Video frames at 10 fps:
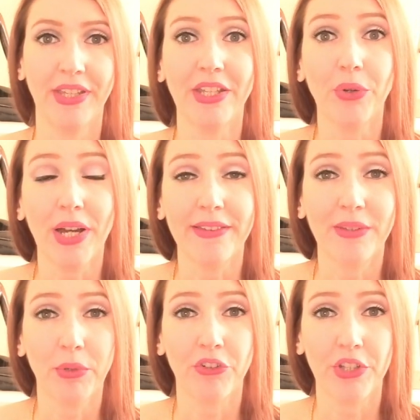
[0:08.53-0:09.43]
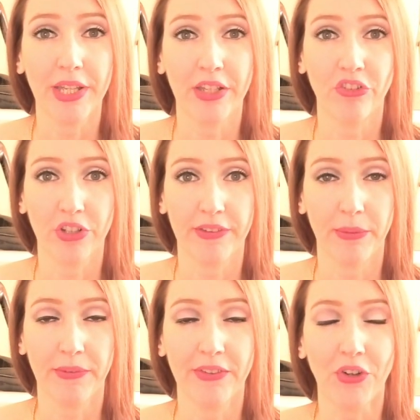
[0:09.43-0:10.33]
Thank you guys so much for liking, sharing,
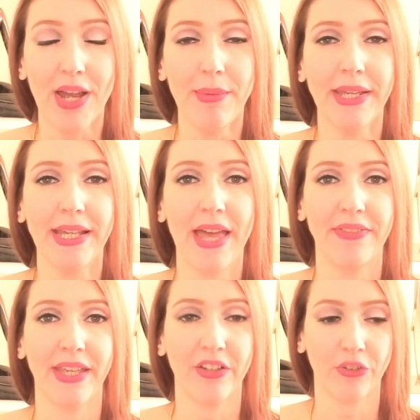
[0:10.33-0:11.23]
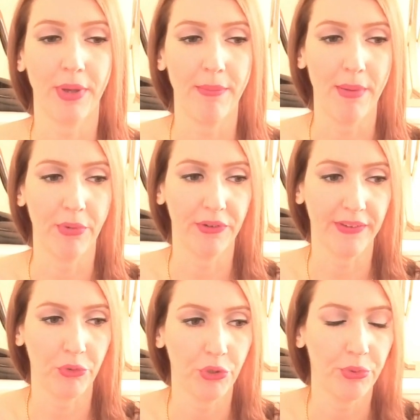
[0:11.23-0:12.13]
subscribing, and thank you to my members.
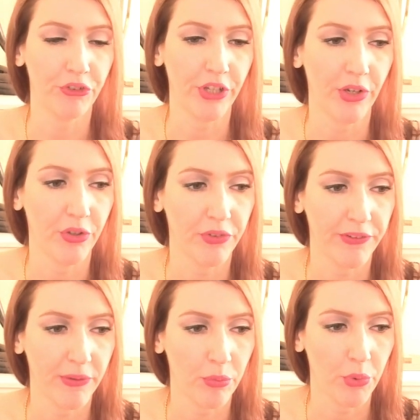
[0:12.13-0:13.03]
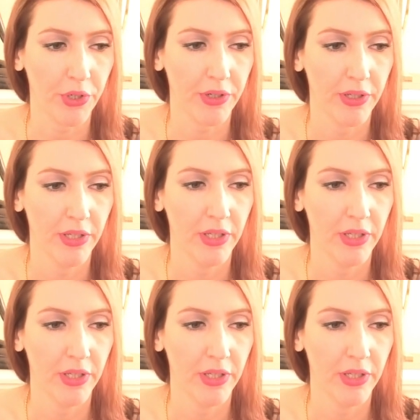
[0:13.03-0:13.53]
I really appreciate all of your support.